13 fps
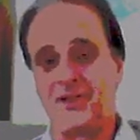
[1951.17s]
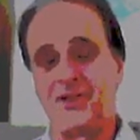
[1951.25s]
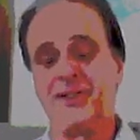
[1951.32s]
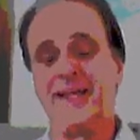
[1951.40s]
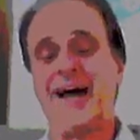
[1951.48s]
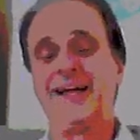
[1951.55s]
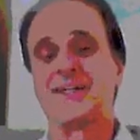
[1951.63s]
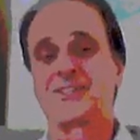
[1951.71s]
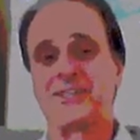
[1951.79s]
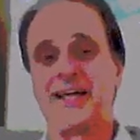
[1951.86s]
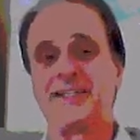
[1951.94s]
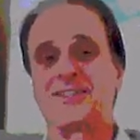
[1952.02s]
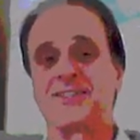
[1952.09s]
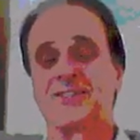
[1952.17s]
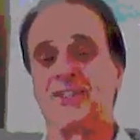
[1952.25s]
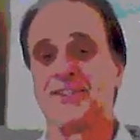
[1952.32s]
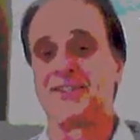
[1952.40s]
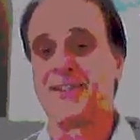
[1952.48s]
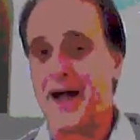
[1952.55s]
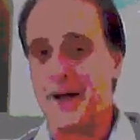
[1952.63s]
The United States is the
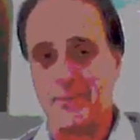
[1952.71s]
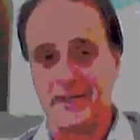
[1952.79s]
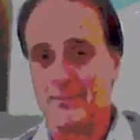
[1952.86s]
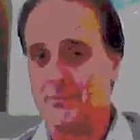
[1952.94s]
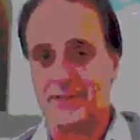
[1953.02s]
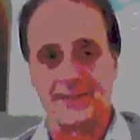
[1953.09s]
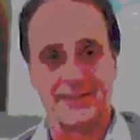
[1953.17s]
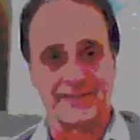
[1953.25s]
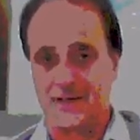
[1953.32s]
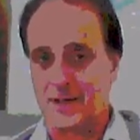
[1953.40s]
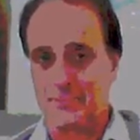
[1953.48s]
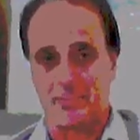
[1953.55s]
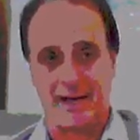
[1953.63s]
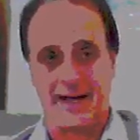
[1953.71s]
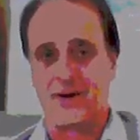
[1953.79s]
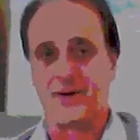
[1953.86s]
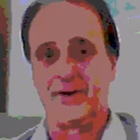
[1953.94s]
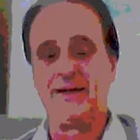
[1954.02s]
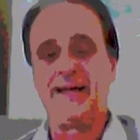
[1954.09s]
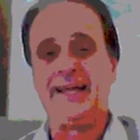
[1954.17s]
dominant military
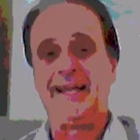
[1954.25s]
power.